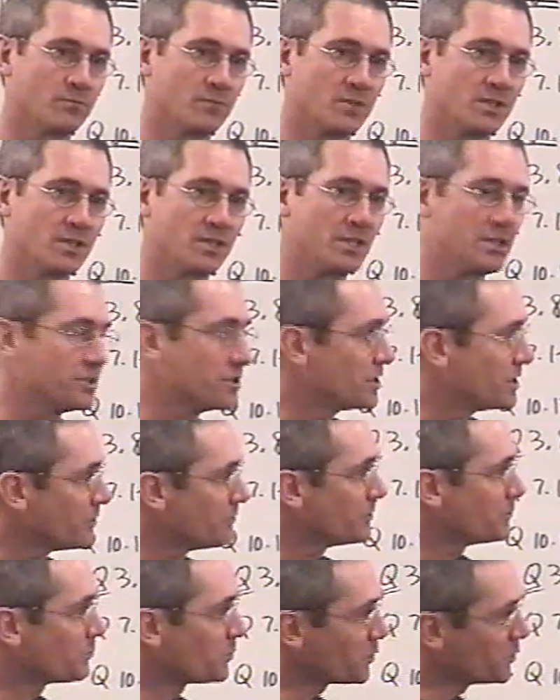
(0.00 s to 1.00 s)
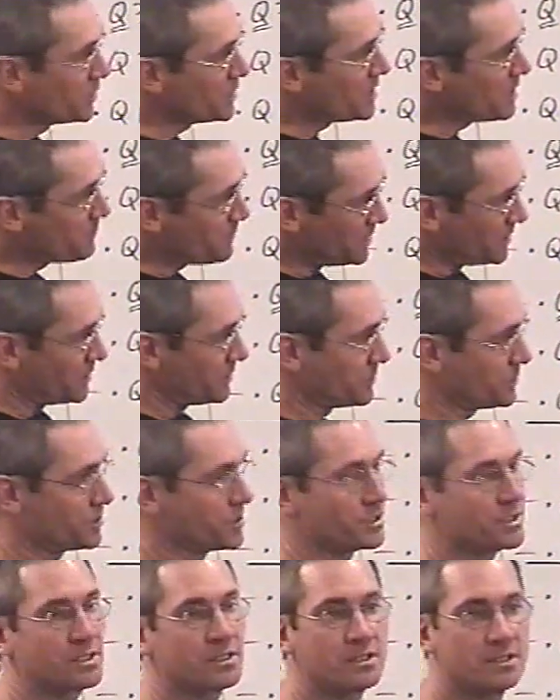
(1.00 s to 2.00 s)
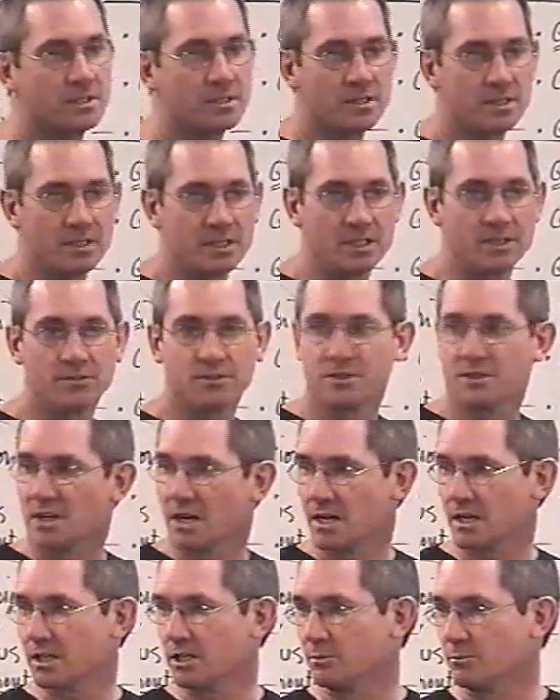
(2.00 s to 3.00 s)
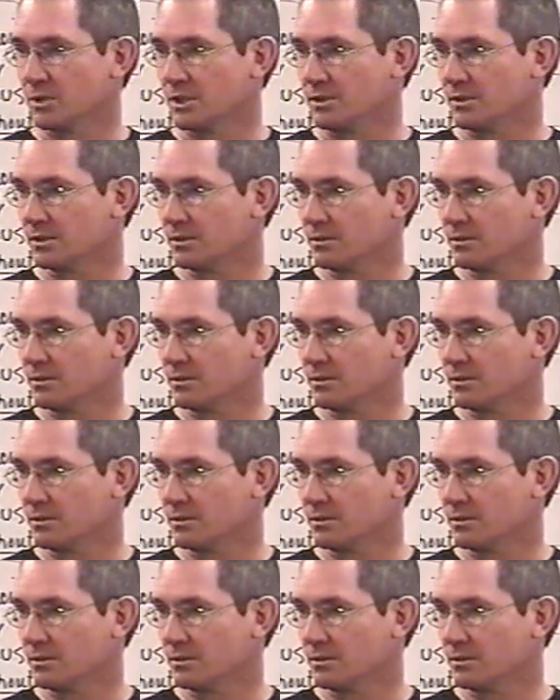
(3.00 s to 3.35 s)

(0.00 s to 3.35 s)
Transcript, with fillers: He's given preeminence in the document.